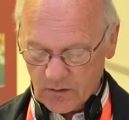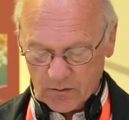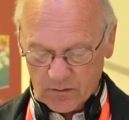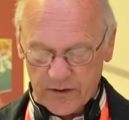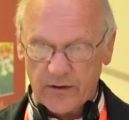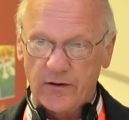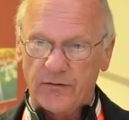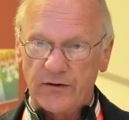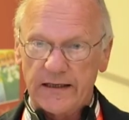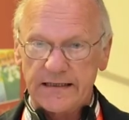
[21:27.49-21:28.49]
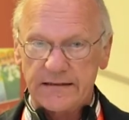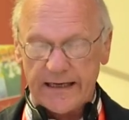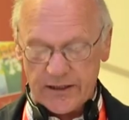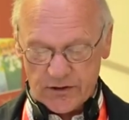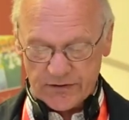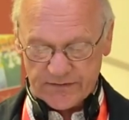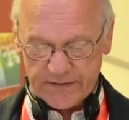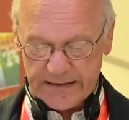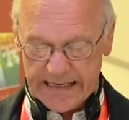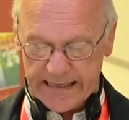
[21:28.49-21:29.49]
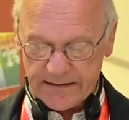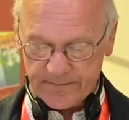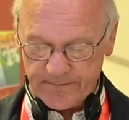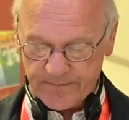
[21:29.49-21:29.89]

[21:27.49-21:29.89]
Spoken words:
although nonetheless dangerous for that.